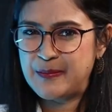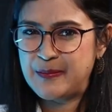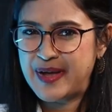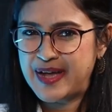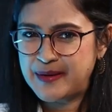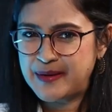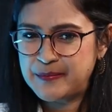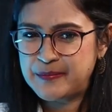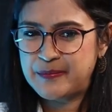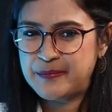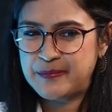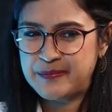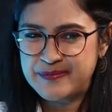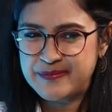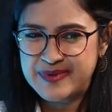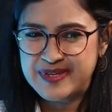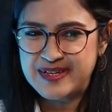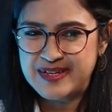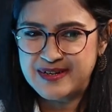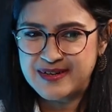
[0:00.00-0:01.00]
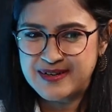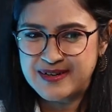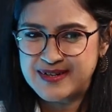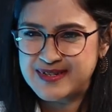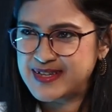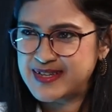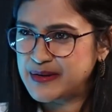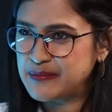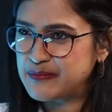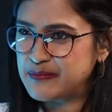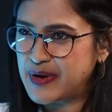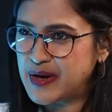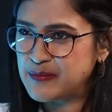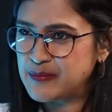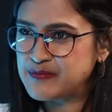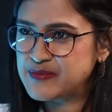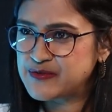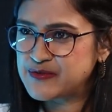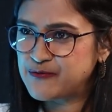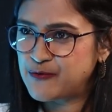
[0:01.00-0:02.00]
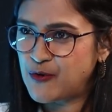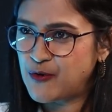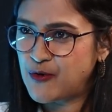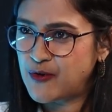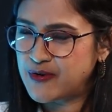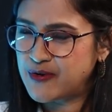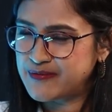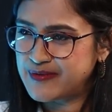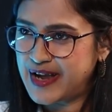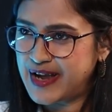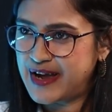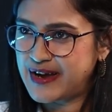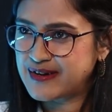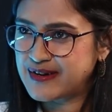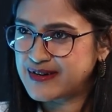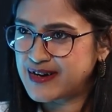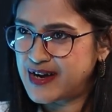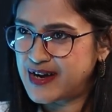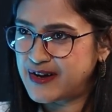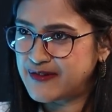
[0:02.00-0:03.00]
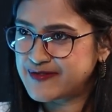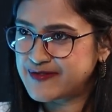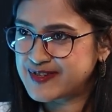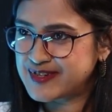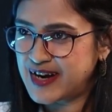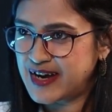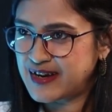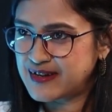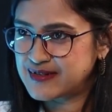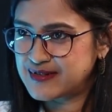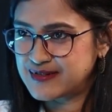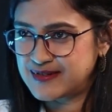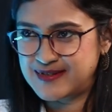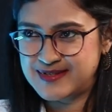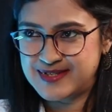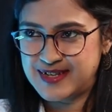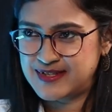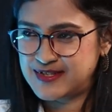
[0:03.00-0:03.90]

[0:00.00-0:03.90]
make gears and pumps for aircrafts, tractors,